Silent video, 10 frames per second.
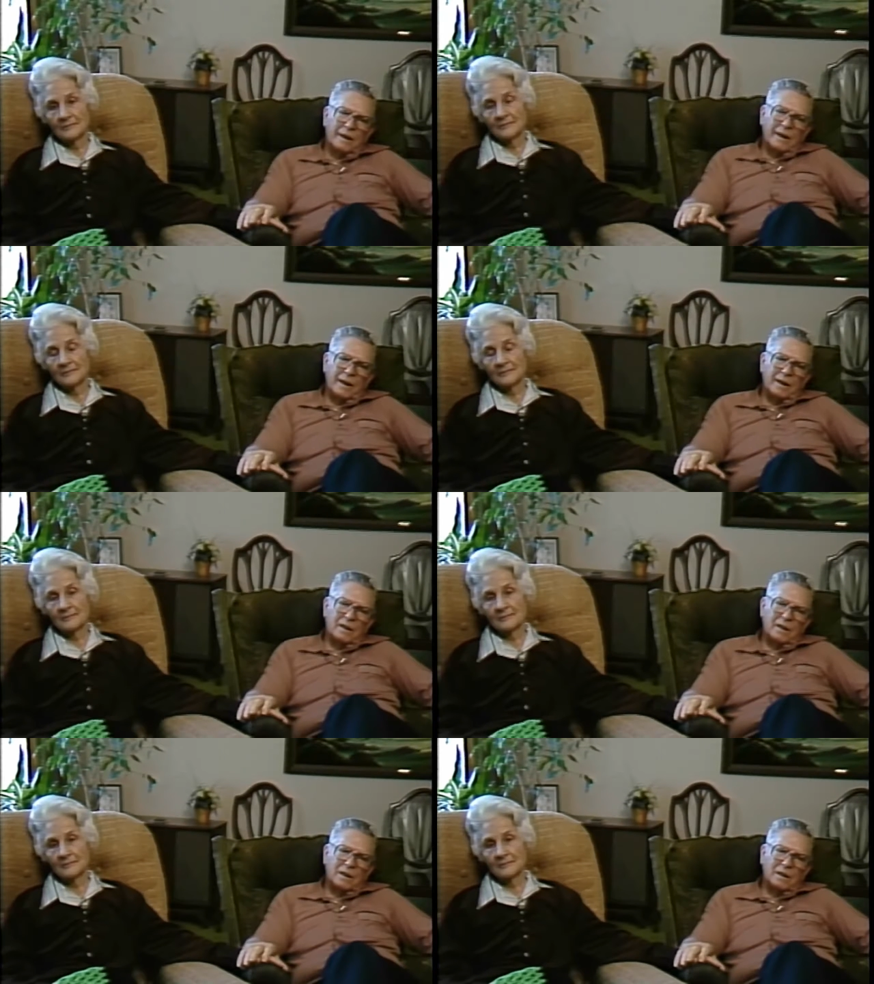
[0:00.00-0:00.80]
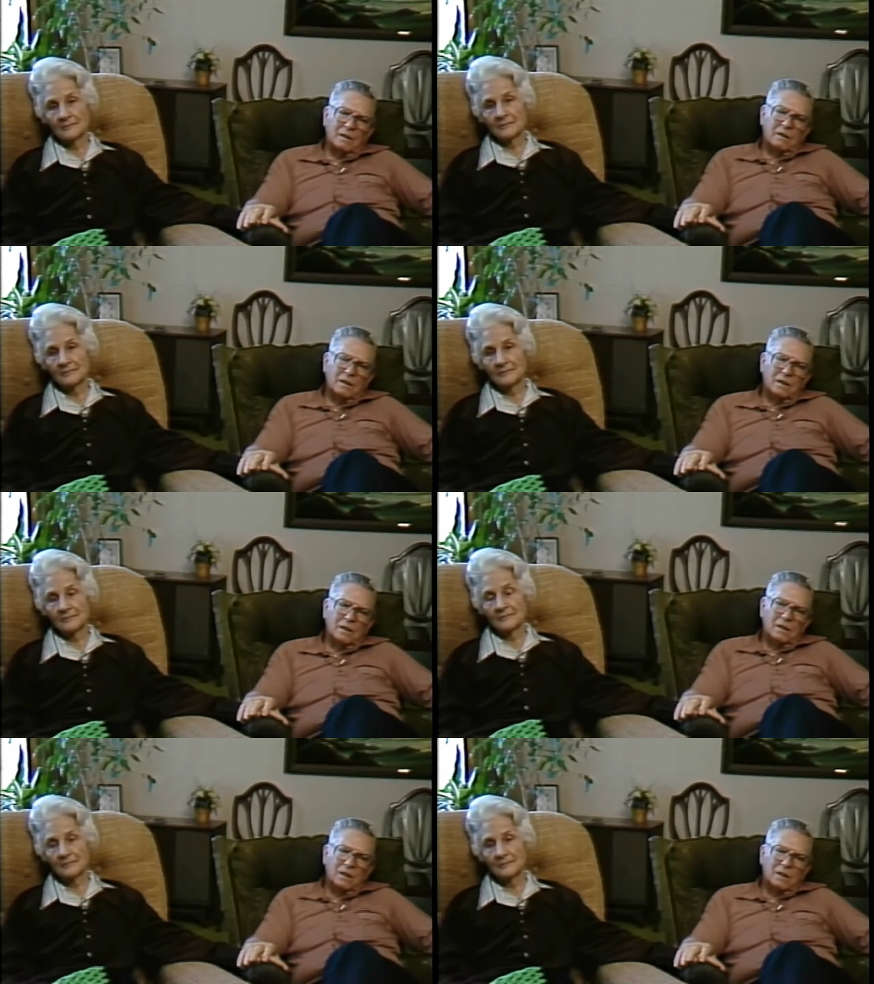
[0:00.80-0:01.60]
Speaker 1: And uh,
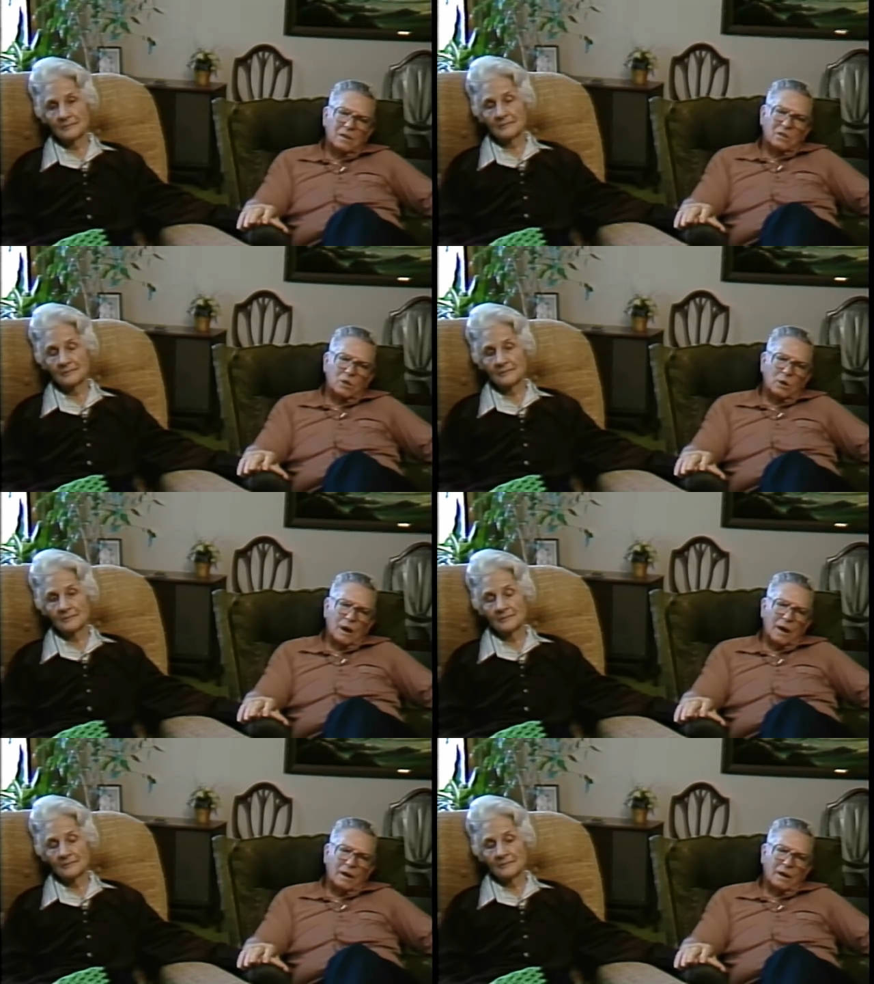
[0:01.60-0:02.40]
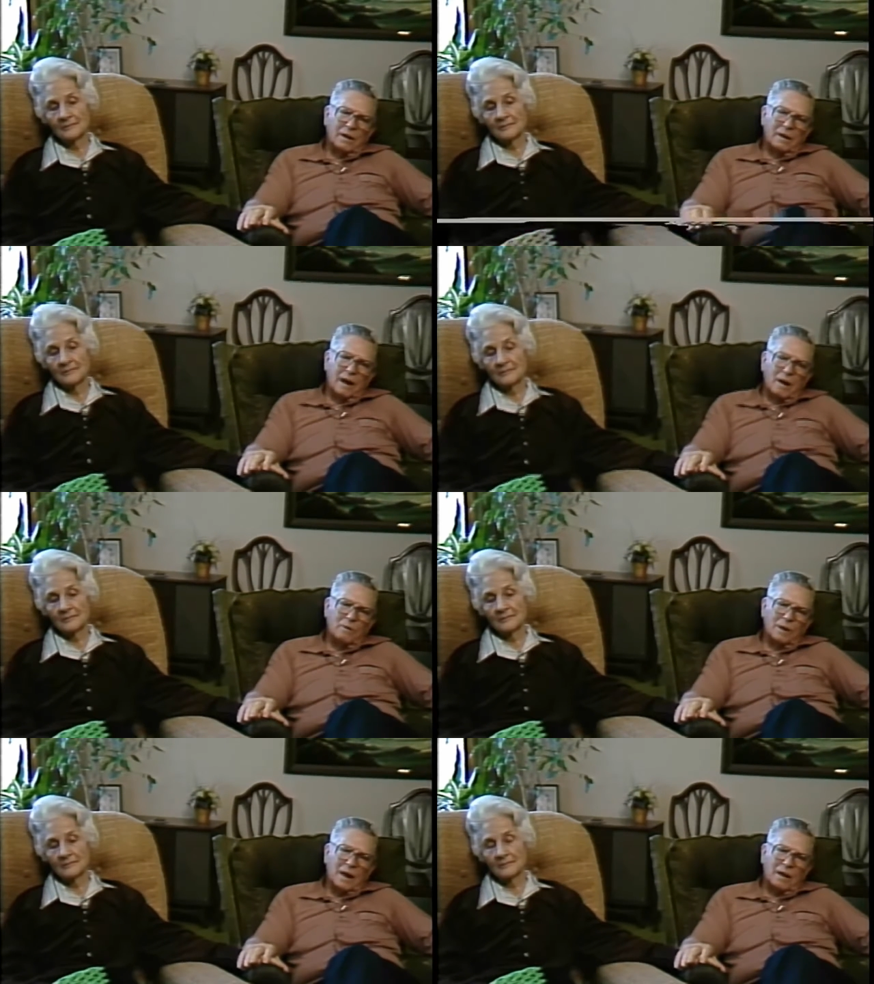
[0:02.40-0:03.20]
so I I
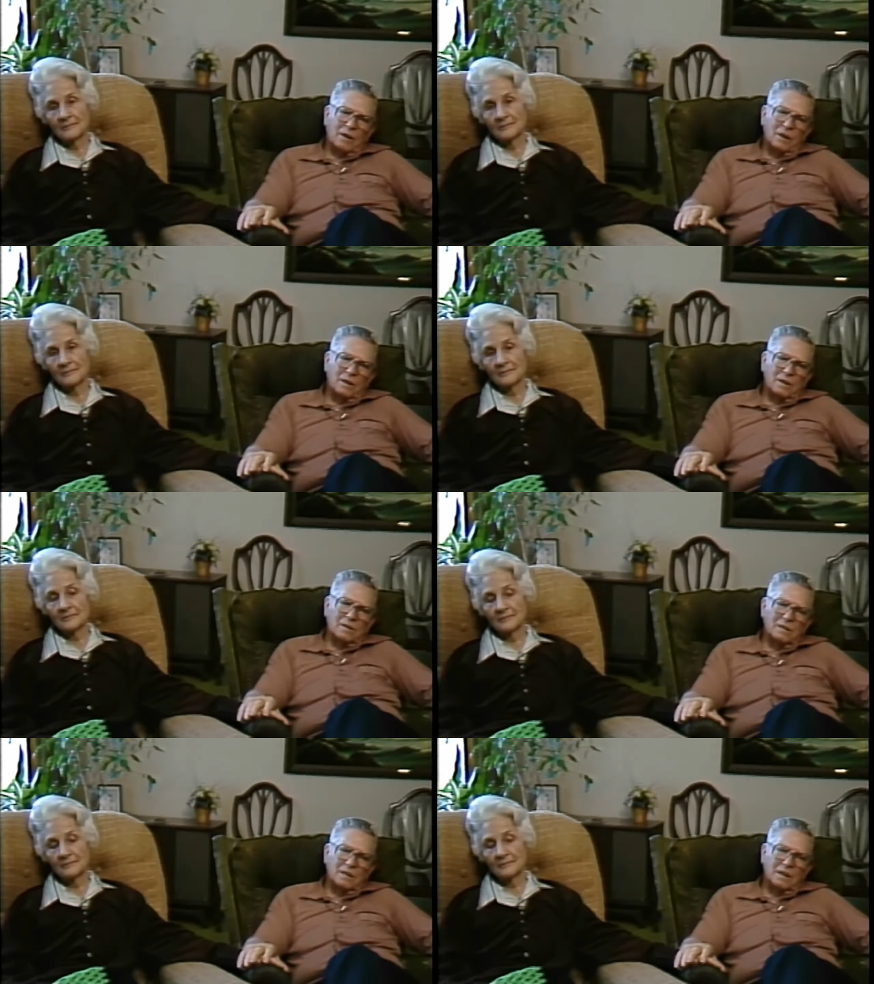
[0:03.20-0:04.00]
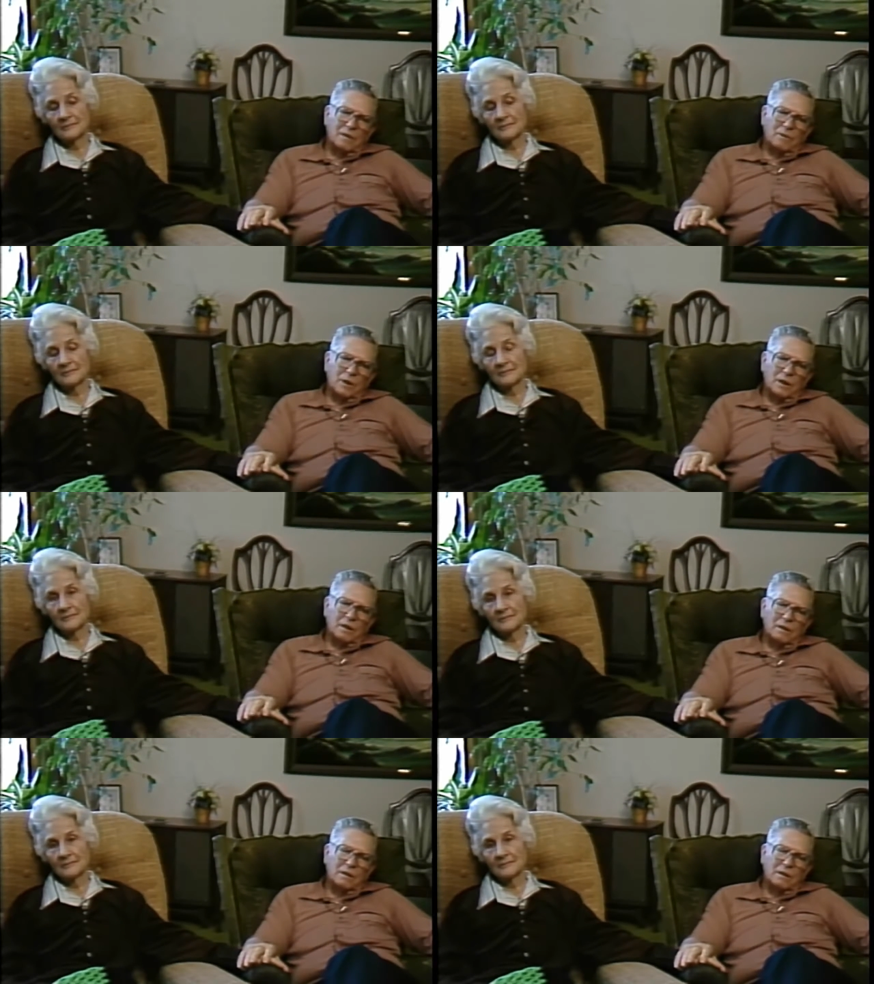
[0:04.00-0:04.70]
went down and delivered a